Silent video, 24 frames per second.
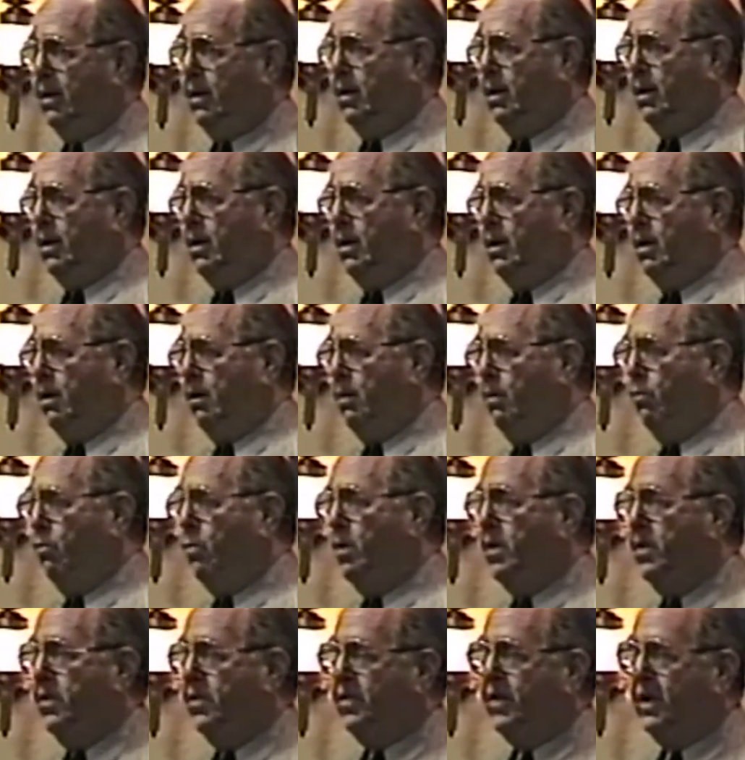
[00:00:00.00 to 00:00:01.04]
uh,
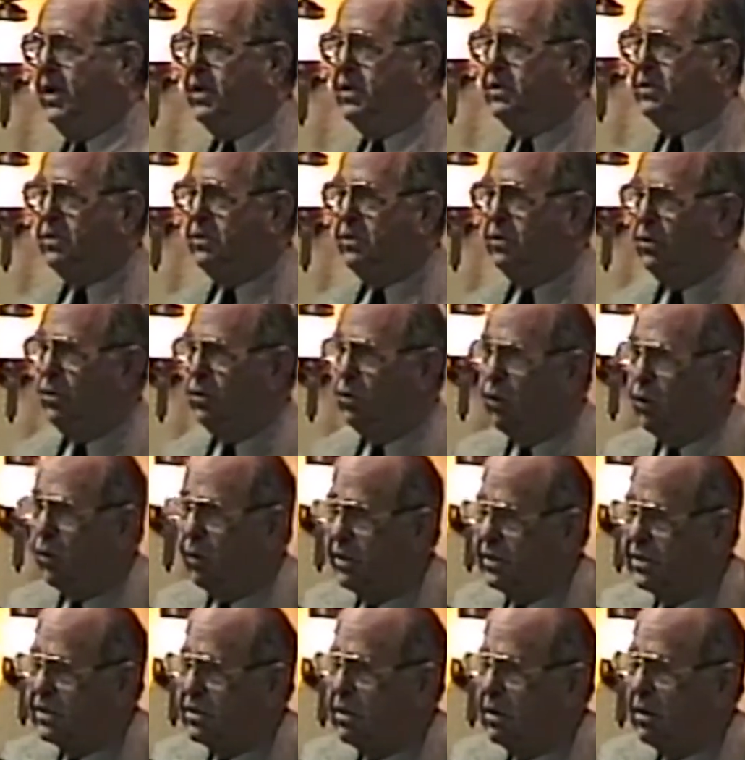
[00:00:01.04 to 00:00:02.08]
one of the things you
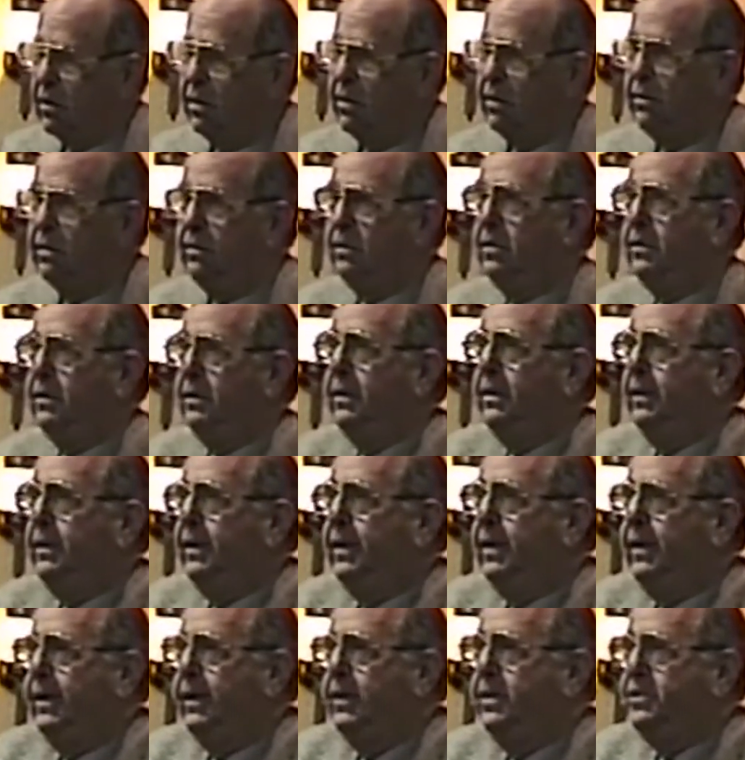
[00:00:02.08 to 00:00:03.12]
always learn
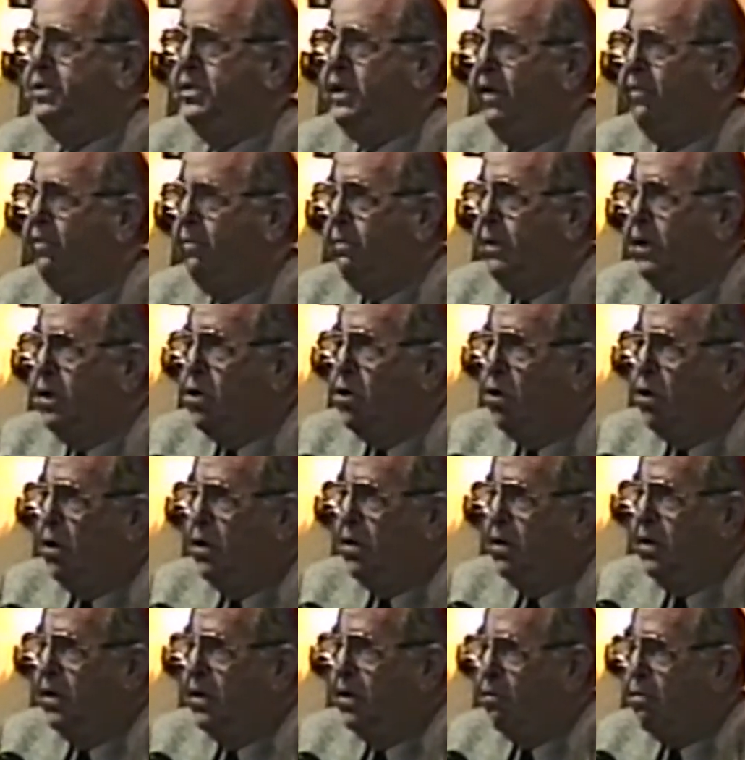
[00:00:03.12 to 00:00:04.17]
is be
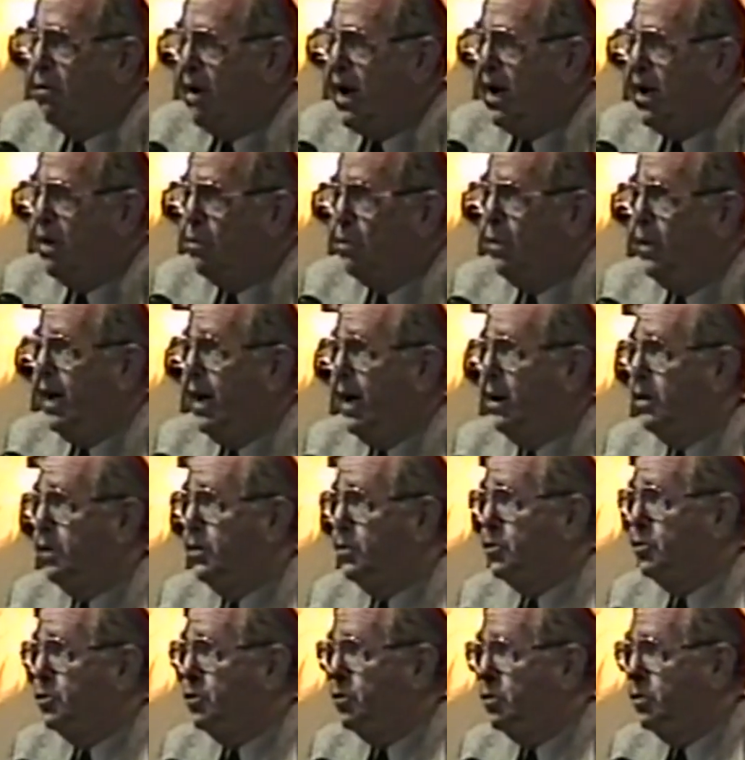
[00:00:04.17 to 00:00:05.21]
caught on the ground without
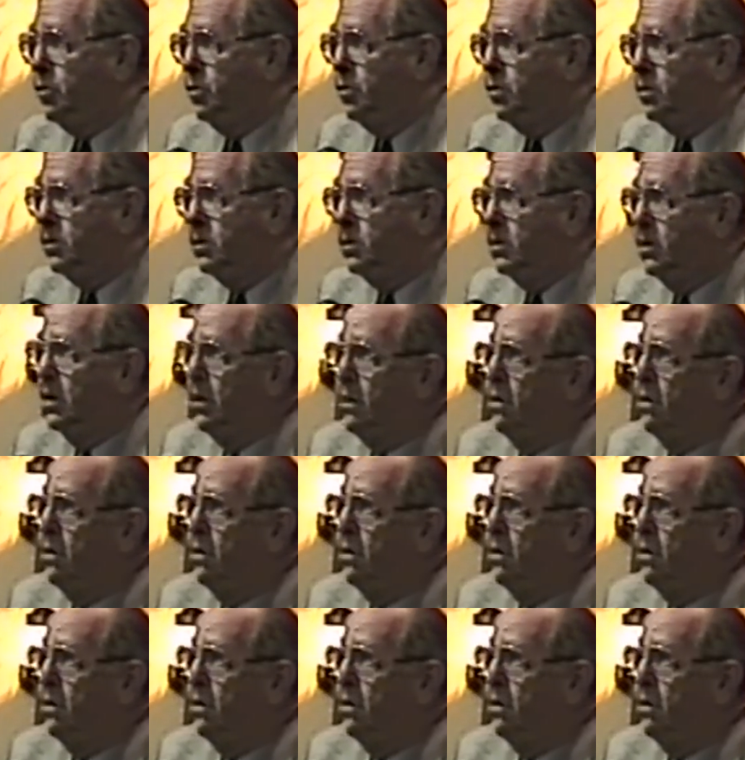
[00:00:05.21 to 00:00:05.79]
your shoes.